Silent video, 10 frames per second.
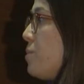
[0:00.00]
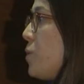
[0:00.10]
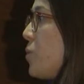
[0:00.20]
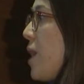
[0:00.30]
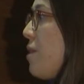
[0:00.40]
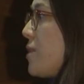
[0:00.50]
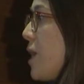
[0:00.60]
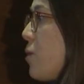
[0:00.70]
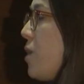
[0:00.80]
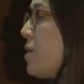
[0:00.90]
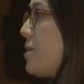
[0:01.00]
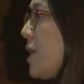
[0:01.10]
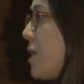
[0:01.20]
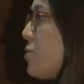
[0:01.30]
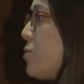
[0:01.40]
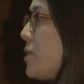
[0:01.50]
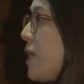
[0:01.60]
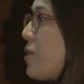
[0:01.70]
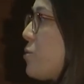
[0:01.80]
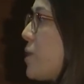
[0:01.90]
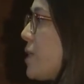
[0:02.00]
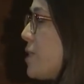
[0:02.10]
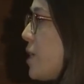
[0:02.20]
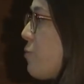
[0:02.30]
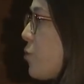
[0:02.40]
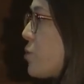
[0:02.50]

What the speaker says: We have day 1, day 2, day 3, and day 4